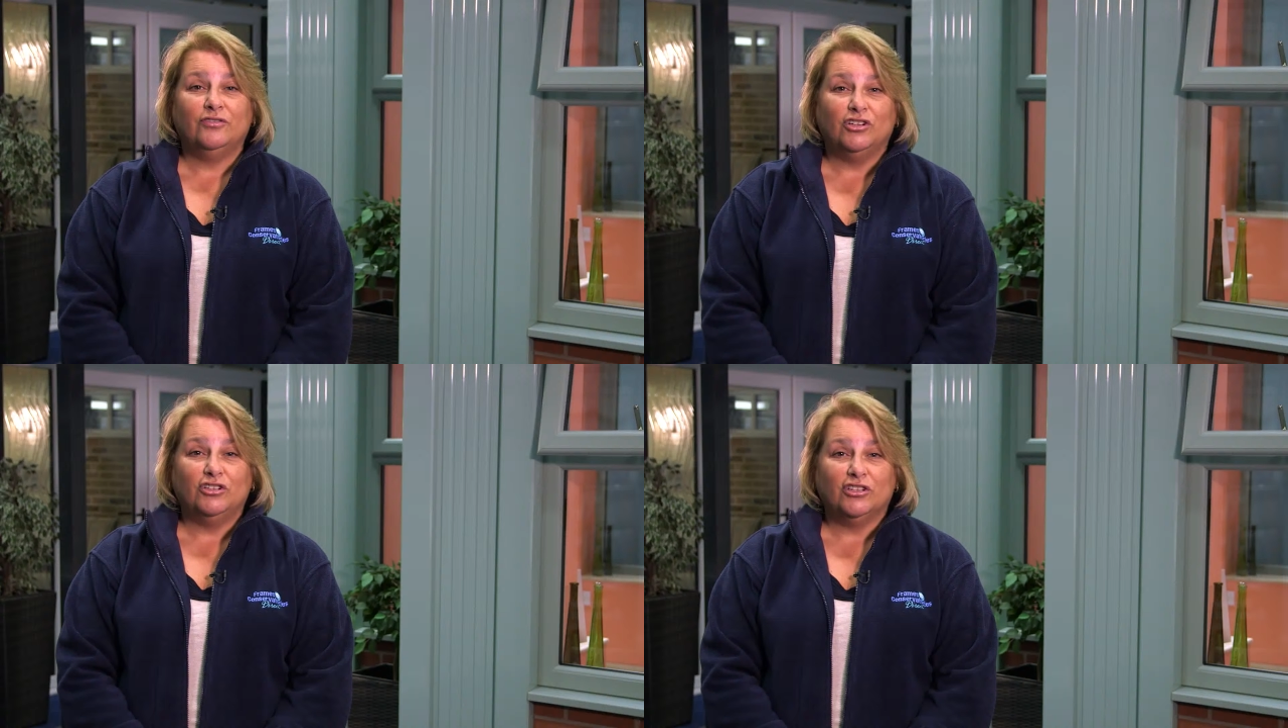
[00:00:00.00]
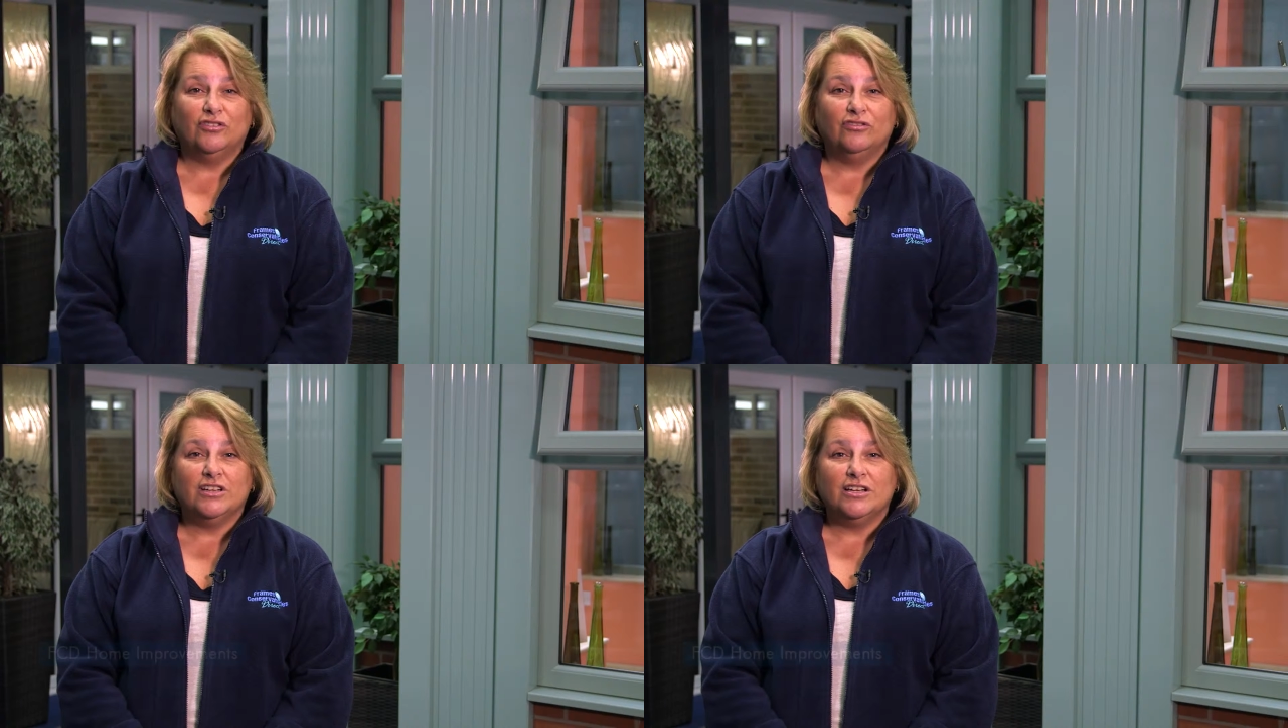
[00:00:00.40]
If you're
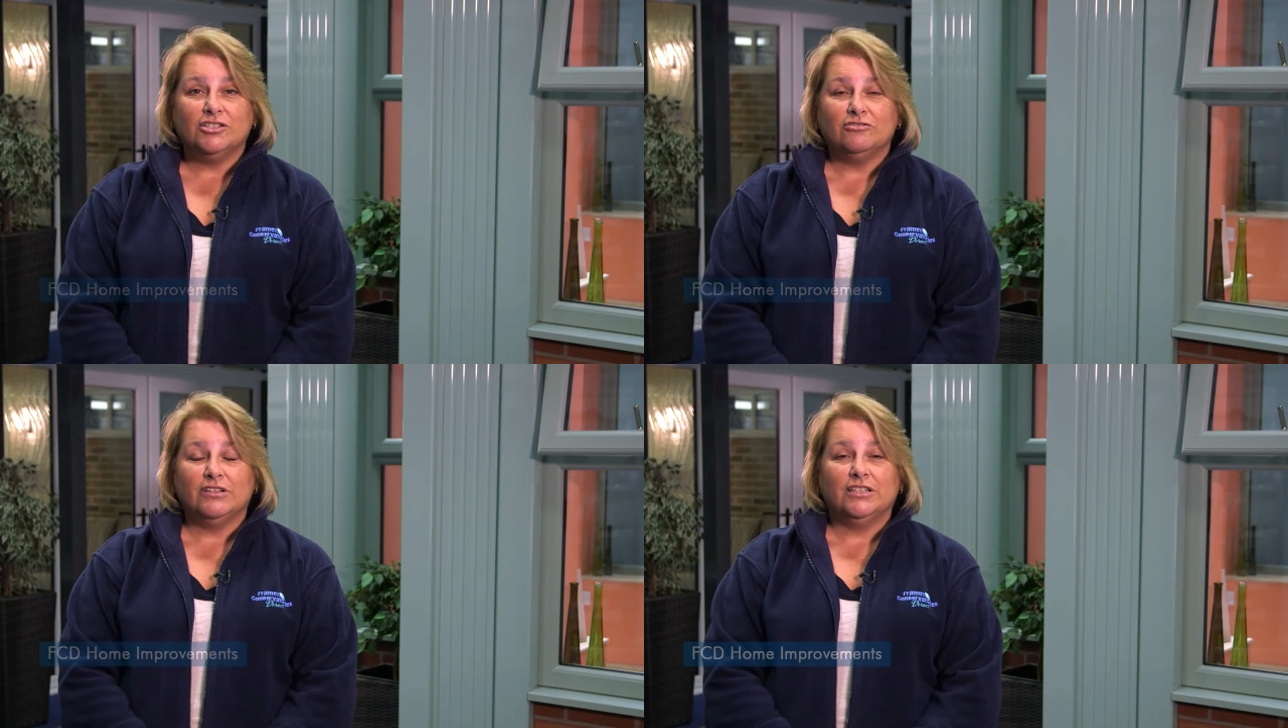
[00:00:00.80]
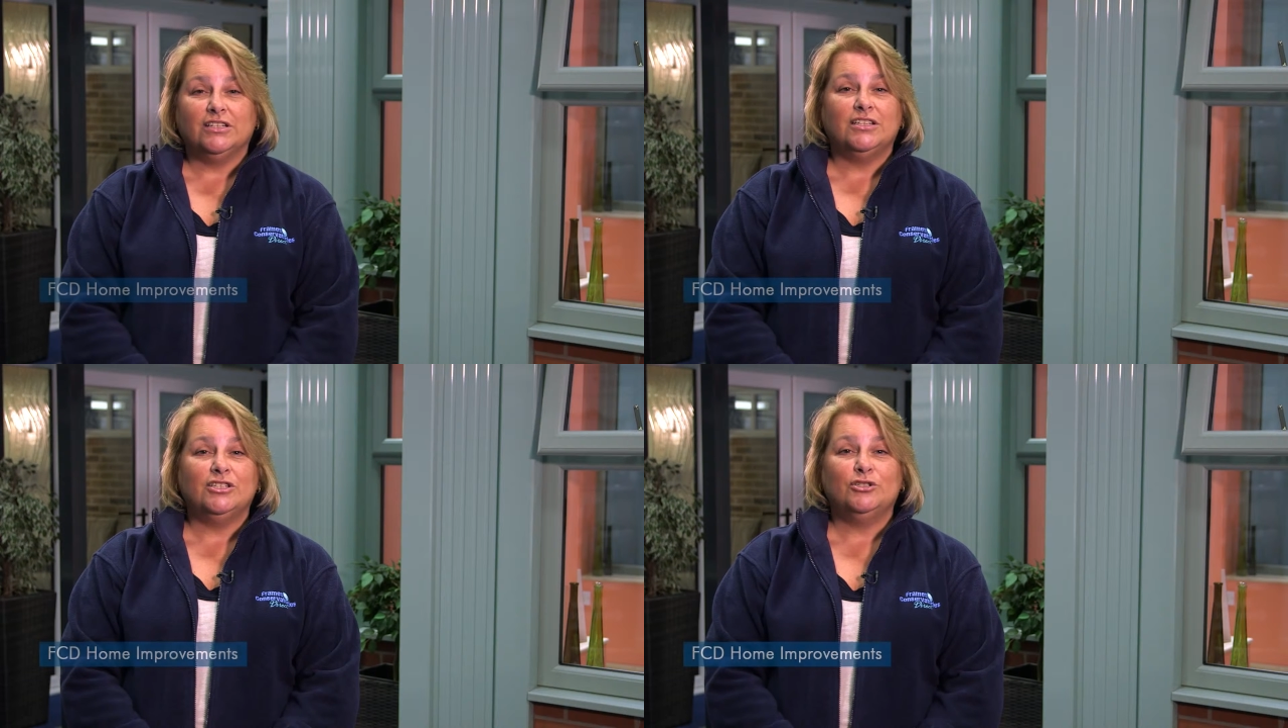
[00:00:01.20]
looking for guttering
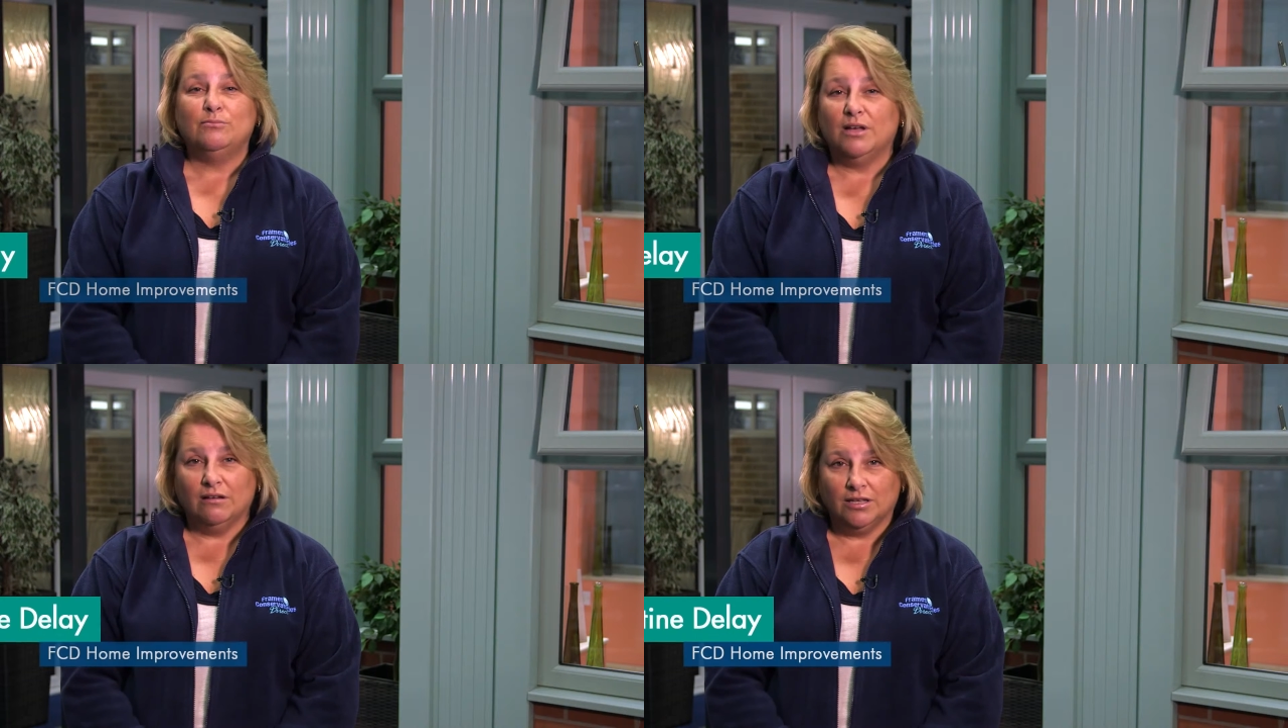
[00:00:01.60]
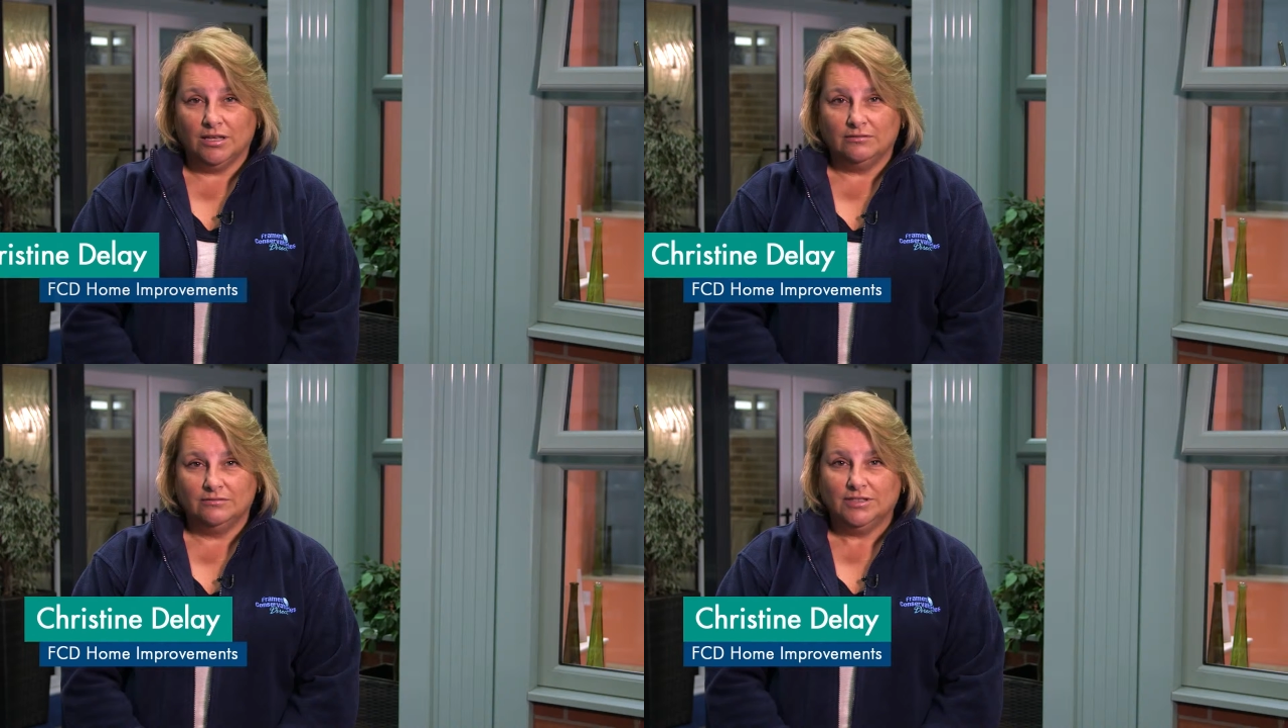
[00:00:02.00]
in
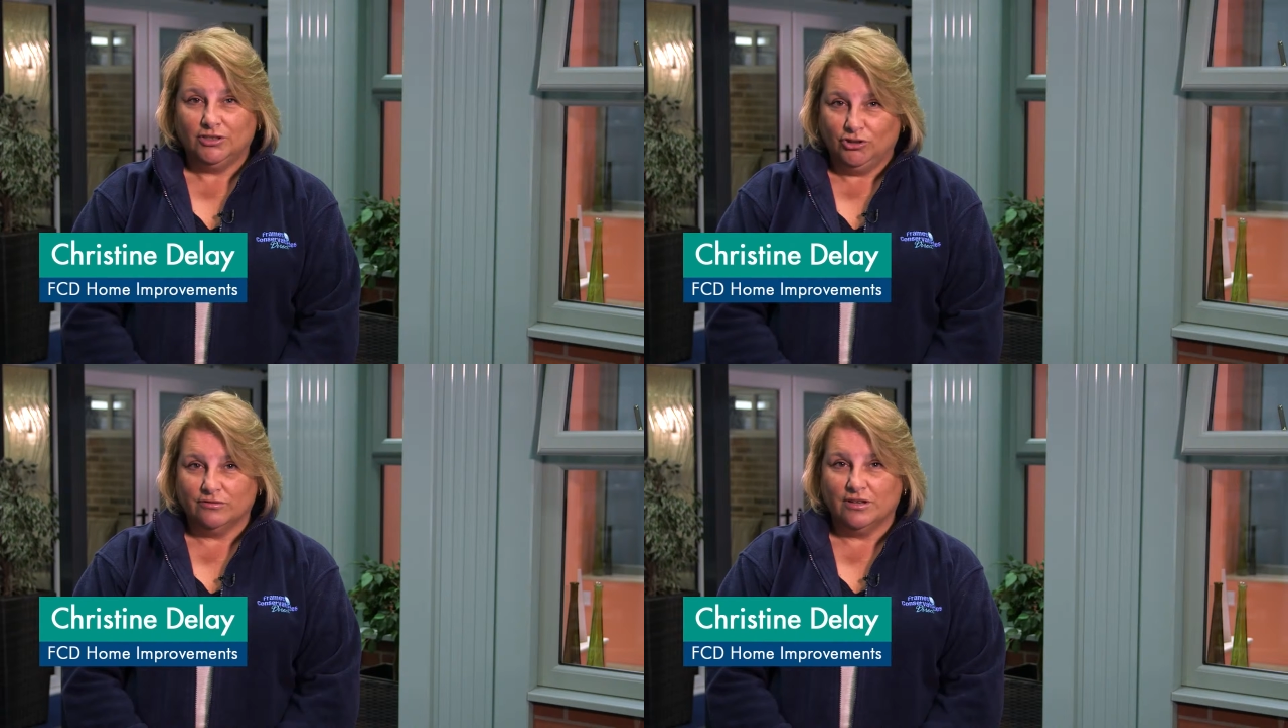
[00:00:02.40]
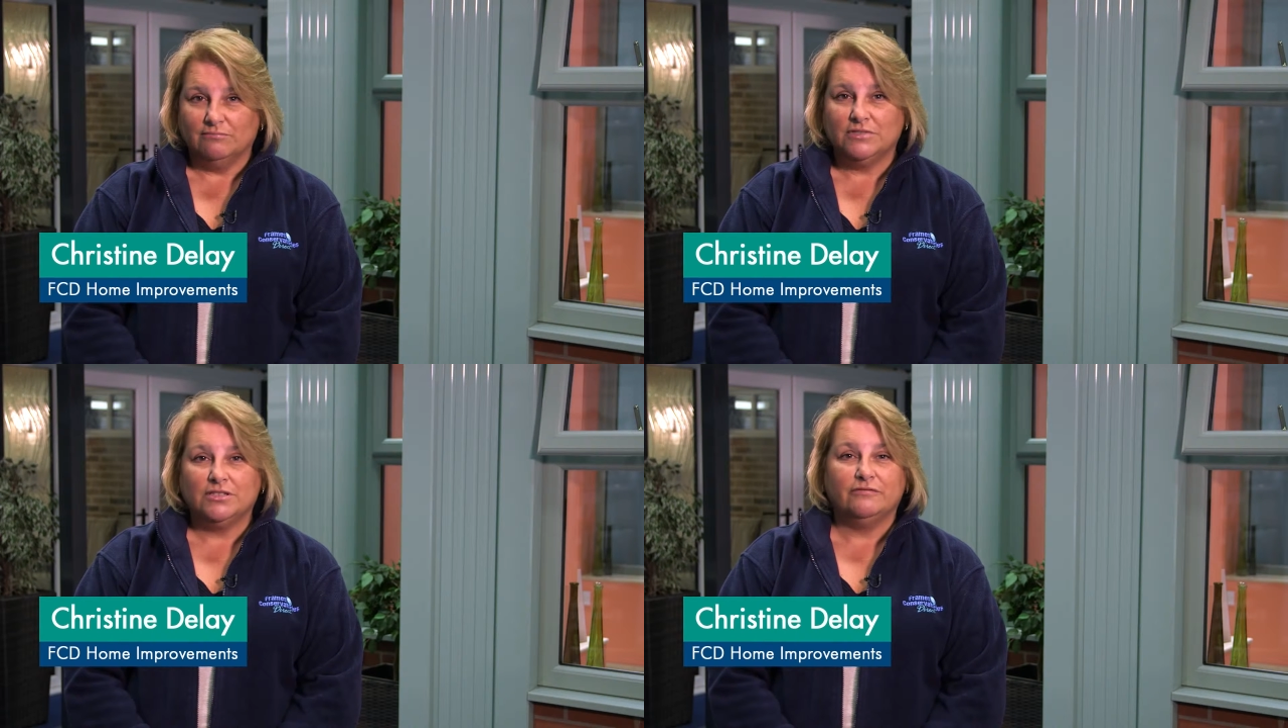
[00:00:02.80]
Newmarket, then you've
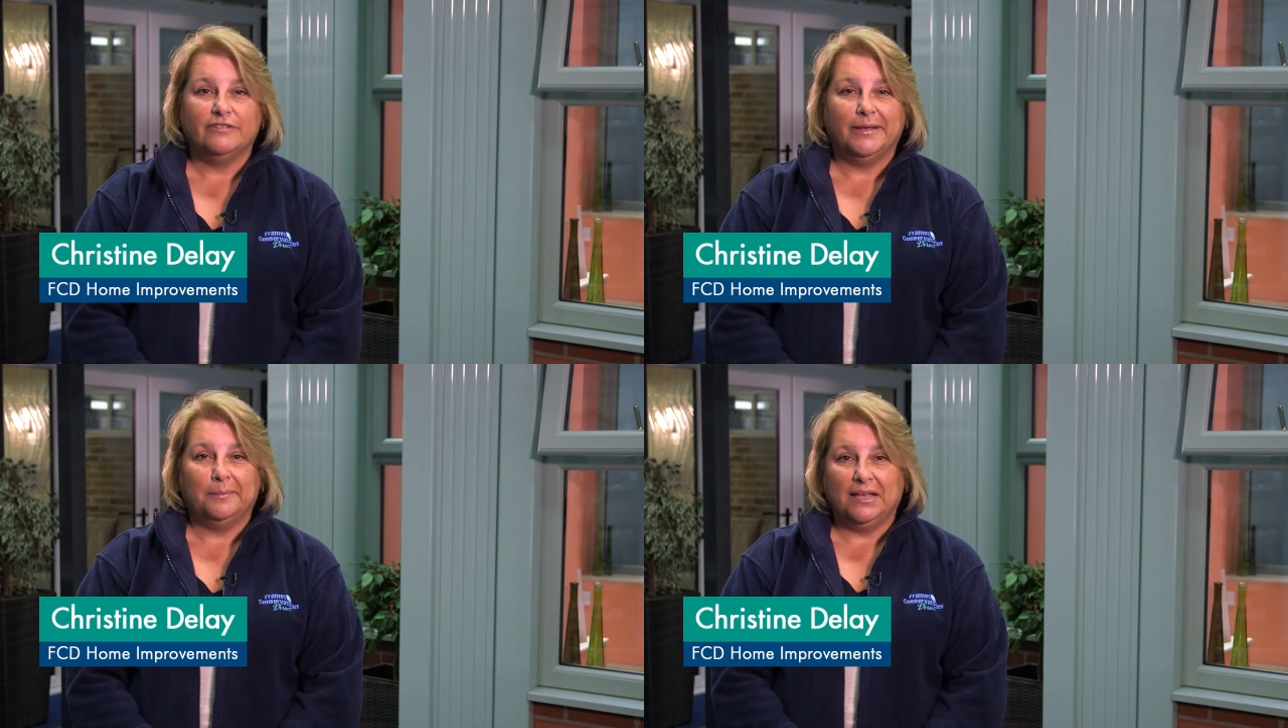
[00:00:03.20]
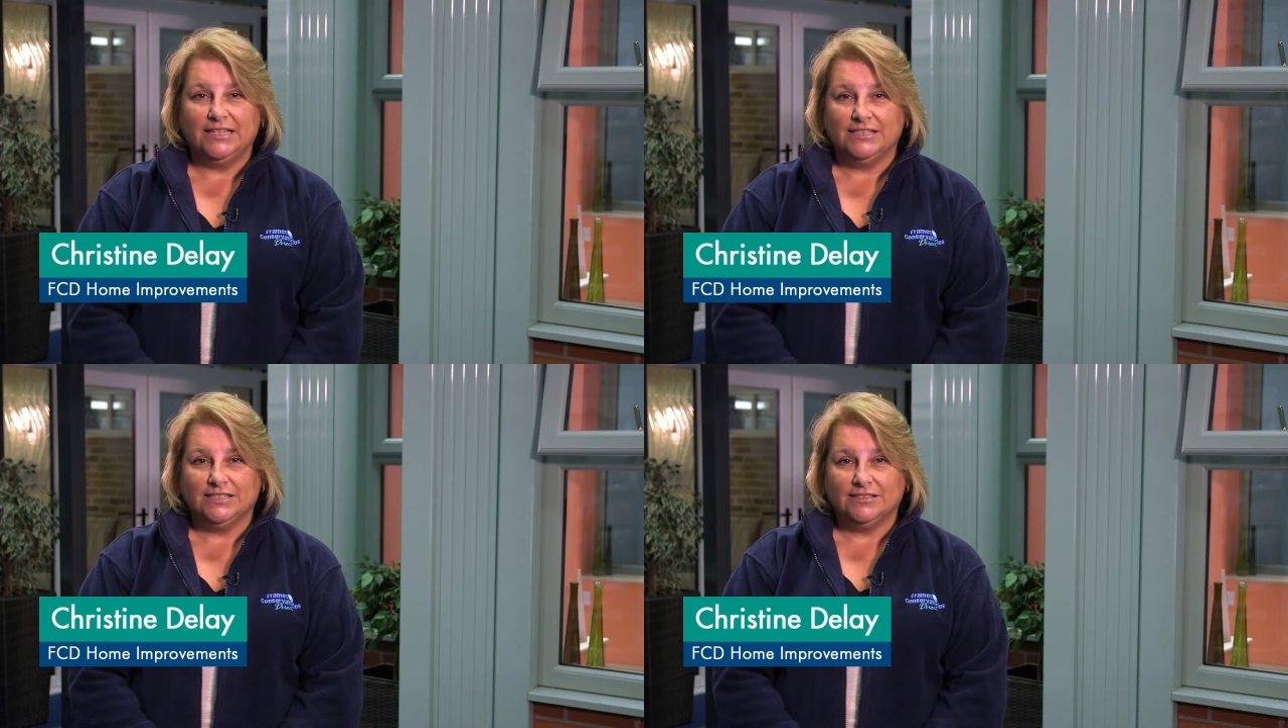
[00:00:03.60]
come to the right
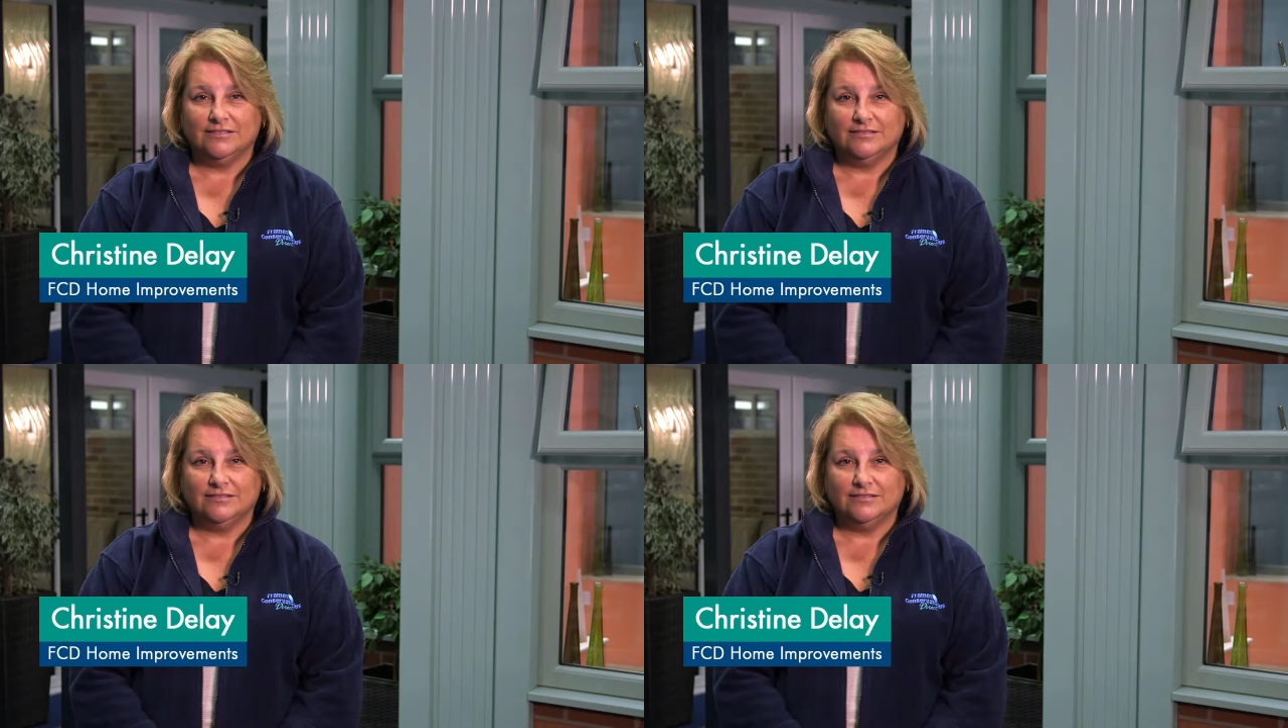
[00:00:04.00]
place.